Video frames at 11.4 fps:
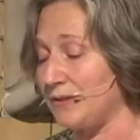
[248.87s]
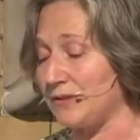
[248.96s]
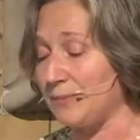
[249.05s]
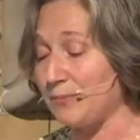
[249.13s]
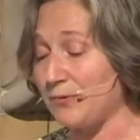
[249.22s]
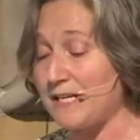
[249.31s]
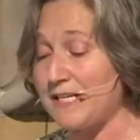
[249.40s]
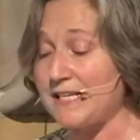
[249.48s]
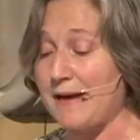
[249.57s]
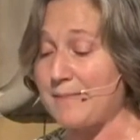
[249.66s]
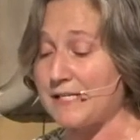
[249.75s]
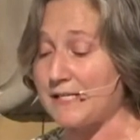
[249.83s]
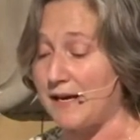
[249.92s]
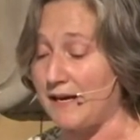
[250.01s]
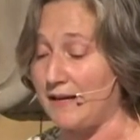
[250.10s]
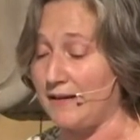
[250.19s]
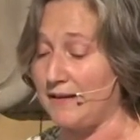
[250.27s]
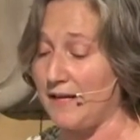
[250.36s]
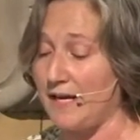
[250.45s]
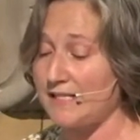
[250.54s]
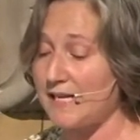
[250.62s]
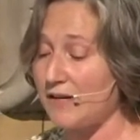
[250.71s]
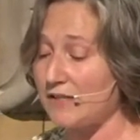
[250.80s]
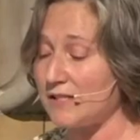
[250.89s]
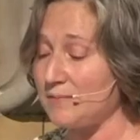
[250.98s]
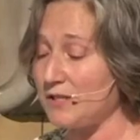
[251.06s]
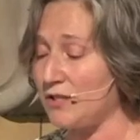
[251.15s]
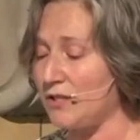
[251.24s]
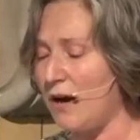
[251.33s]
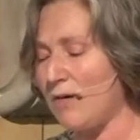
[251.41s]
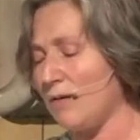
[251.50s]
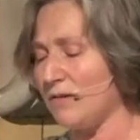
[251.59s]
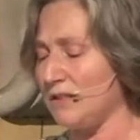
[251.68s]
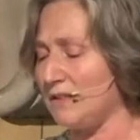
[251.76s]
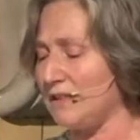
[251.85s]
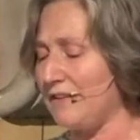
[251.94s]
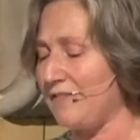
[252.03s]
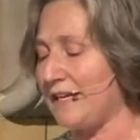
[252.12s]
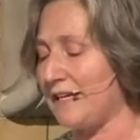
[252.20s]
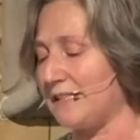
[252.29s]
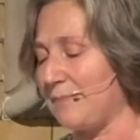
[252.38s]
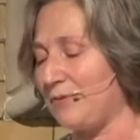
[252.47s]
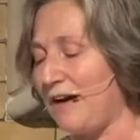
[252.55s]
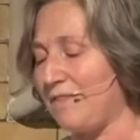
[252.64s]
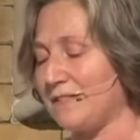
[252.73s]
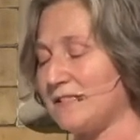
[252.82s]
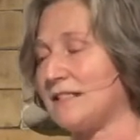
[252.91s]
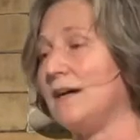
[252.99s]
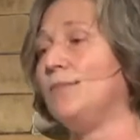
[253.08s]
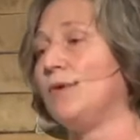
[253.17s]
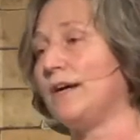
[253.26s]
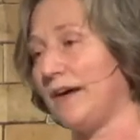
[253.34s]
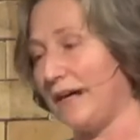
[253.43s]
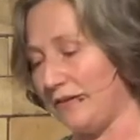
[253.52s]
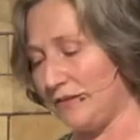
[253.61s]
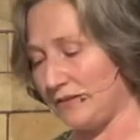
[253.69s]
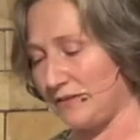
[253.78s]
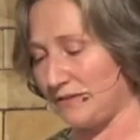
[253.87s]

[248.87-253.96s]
the priest Amaziah tells him to go earn a living as a prophet somewhere else.